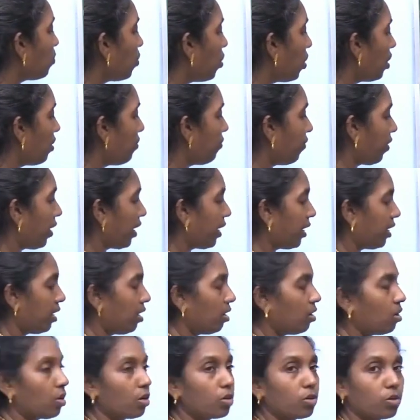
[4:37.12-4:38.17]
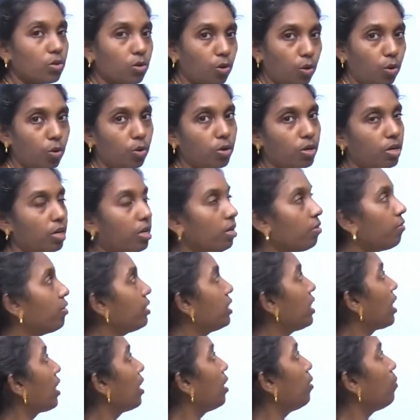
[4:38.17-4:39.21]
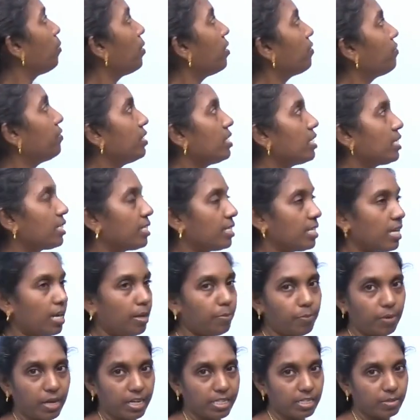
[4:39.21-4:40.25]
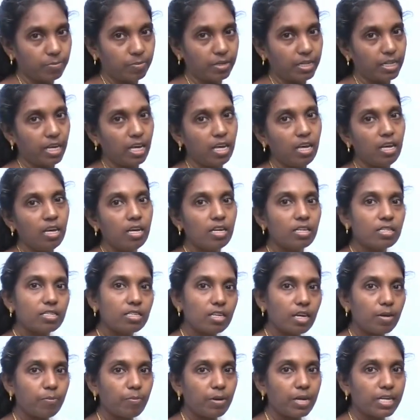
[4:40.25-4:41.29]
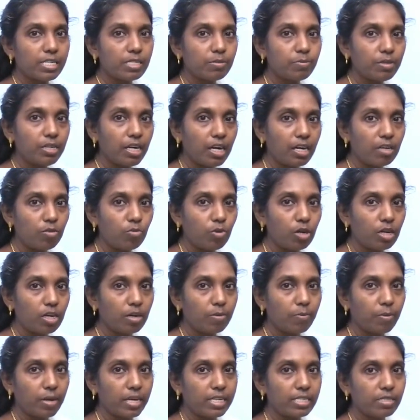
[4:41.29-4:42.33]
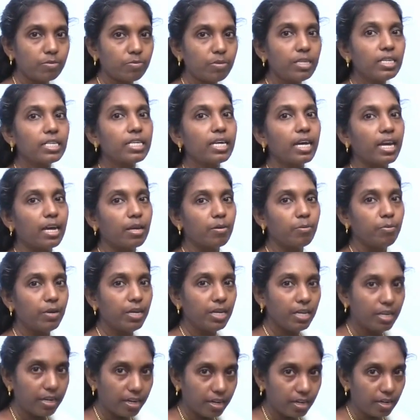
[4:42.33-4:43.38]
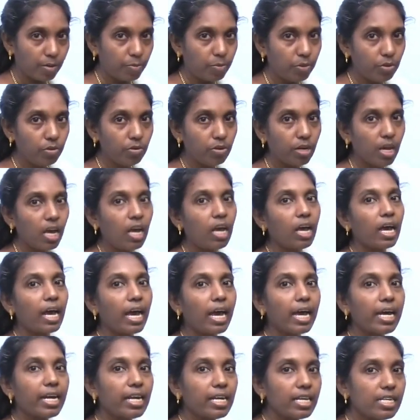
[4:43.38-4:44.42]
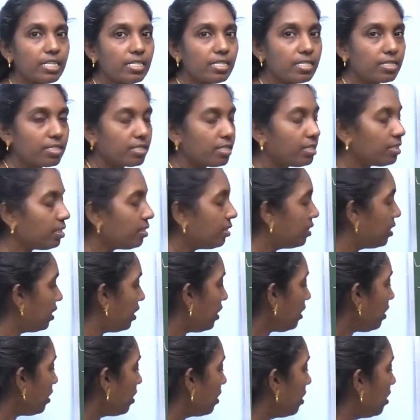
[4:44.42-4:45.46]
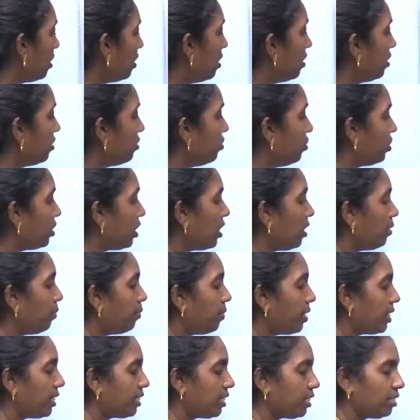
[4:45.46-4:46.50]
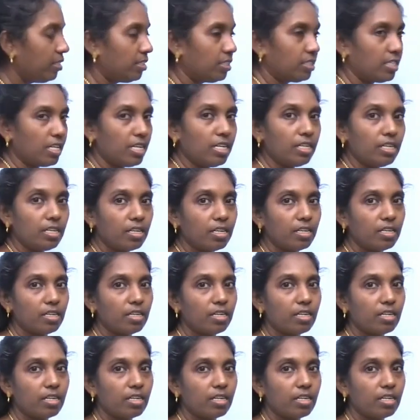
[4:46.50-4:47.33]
modified or cloned with the help of this Ti plasmid. Ti plasmid, unwanted plasmid, can be removed and insert the gene Bt gene,